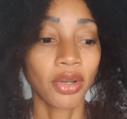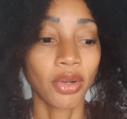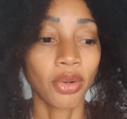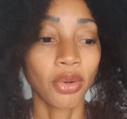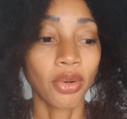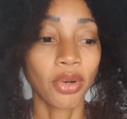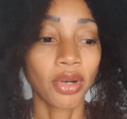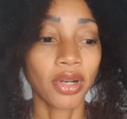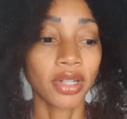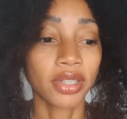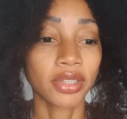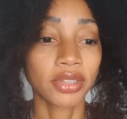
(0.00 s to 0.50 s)

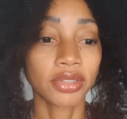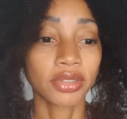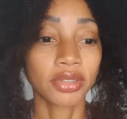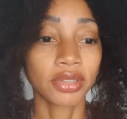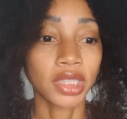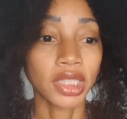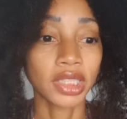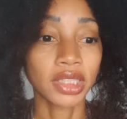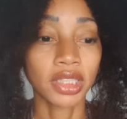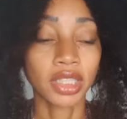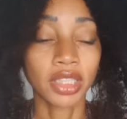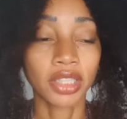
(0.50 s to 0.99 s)
or
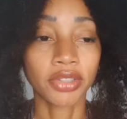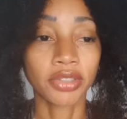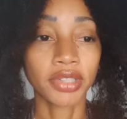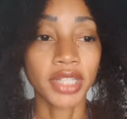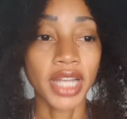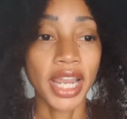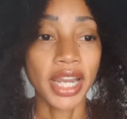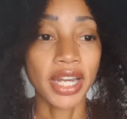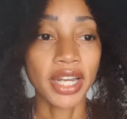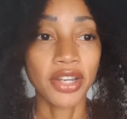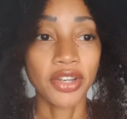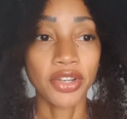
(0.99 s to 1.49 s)
just to
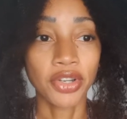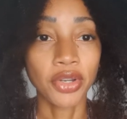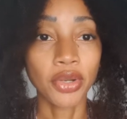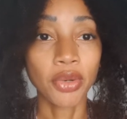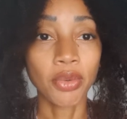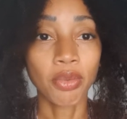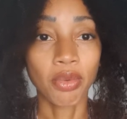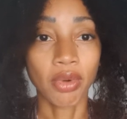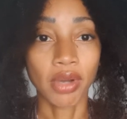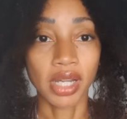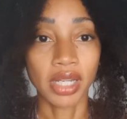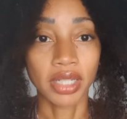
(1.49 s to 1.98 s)
create a new
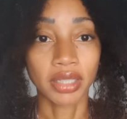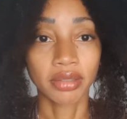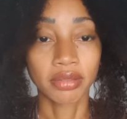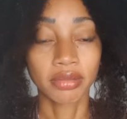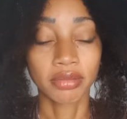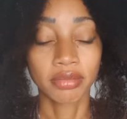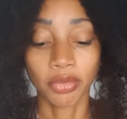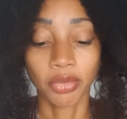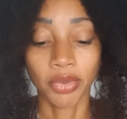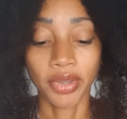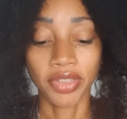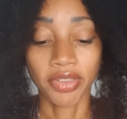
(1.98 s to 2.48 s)
one
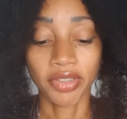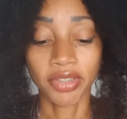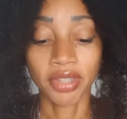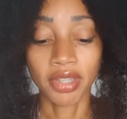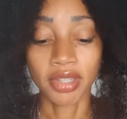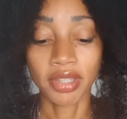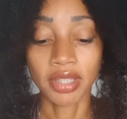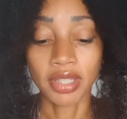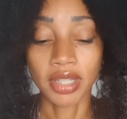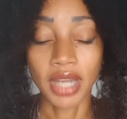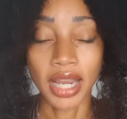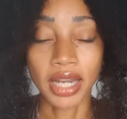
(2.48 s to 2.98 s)
with
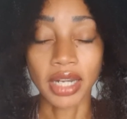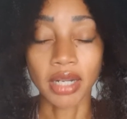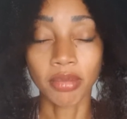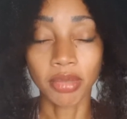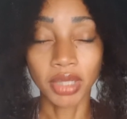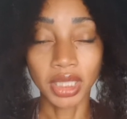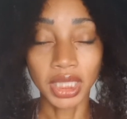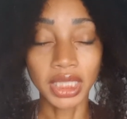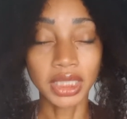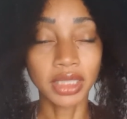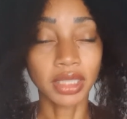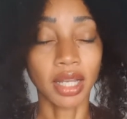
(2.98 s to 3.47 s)

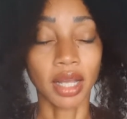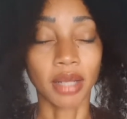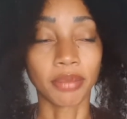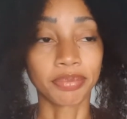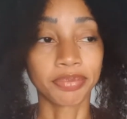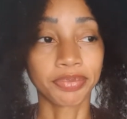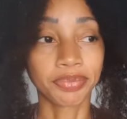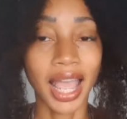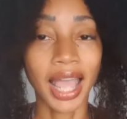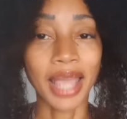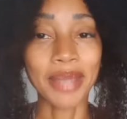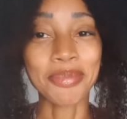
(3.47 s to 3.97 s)
sustainable
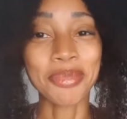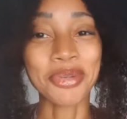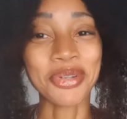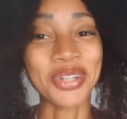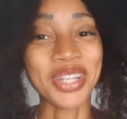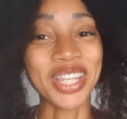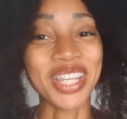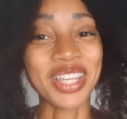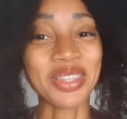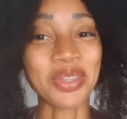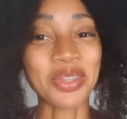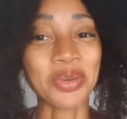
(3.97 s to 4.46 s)
income. I'm
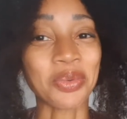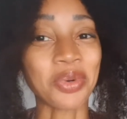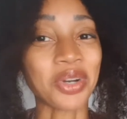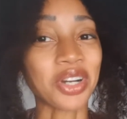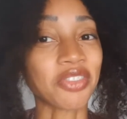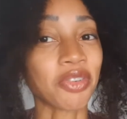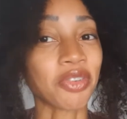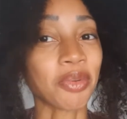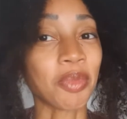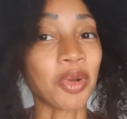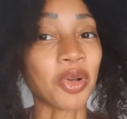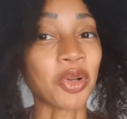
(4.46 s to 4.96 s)
Monique, the
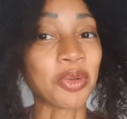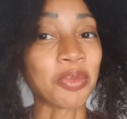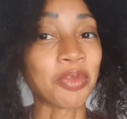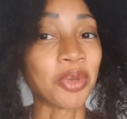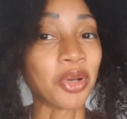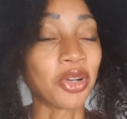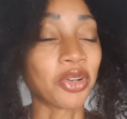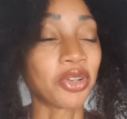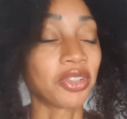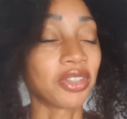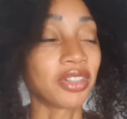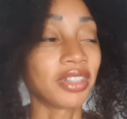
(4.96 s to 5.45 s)
work from home
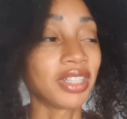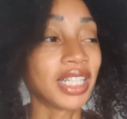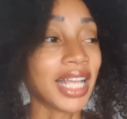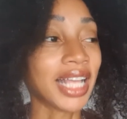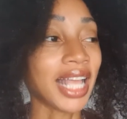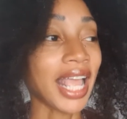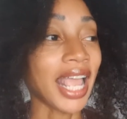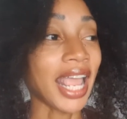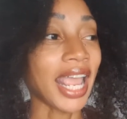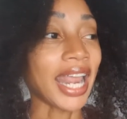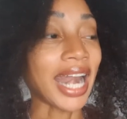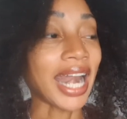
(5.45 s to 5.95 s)
mogul,
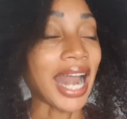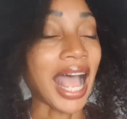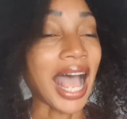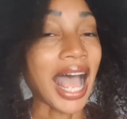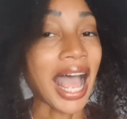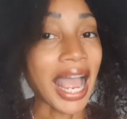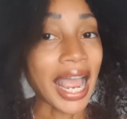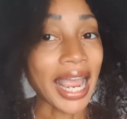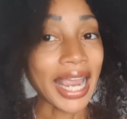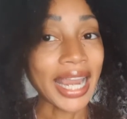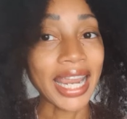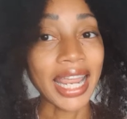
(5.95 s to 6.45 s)
and
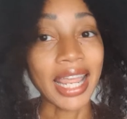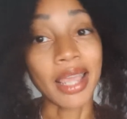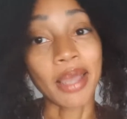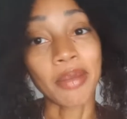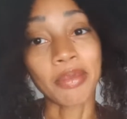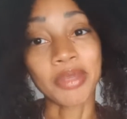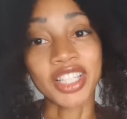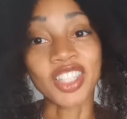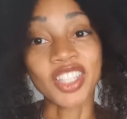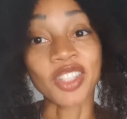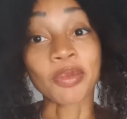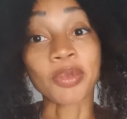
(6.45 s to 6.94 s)
I
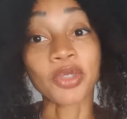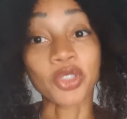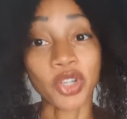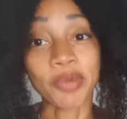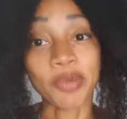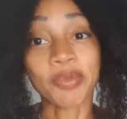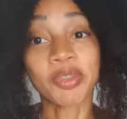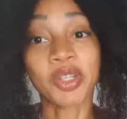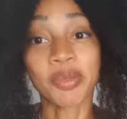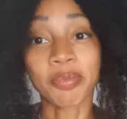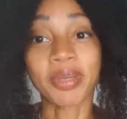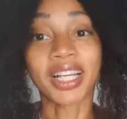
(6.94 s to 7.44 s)
am a
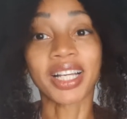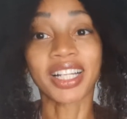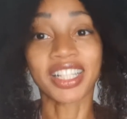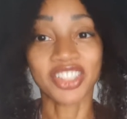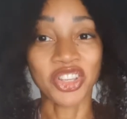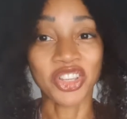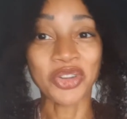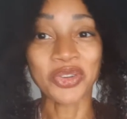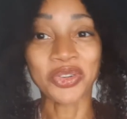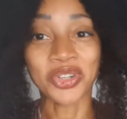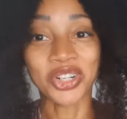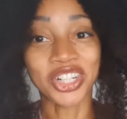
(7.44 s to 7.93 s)
subscription box
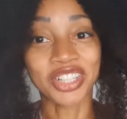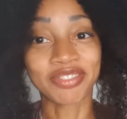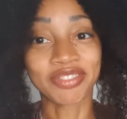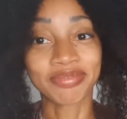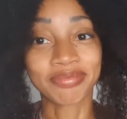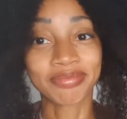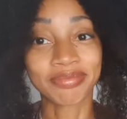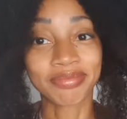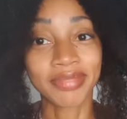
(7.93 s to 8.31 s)
owner.